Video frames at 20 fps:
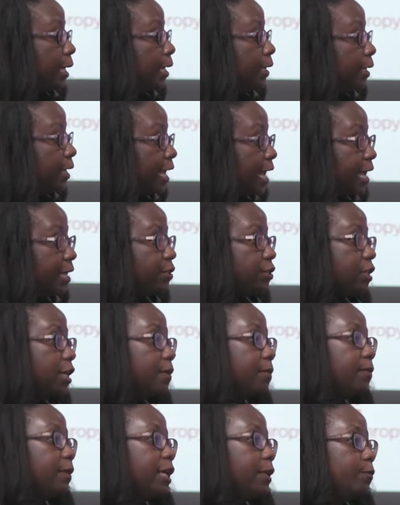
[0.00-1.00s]
engage
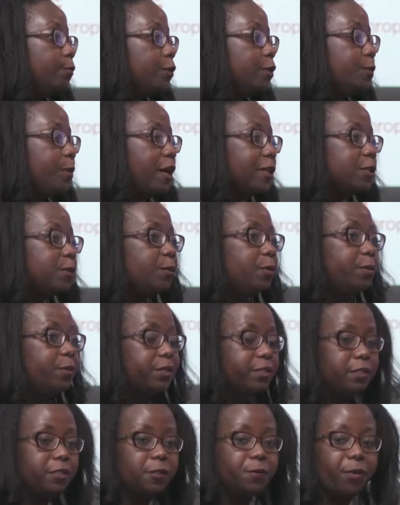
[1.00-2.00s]
them in responsible
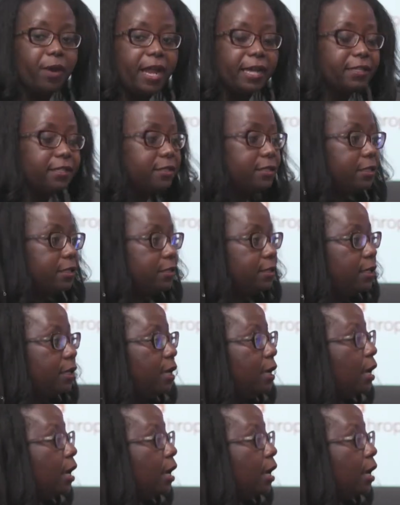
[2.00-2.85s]
business practices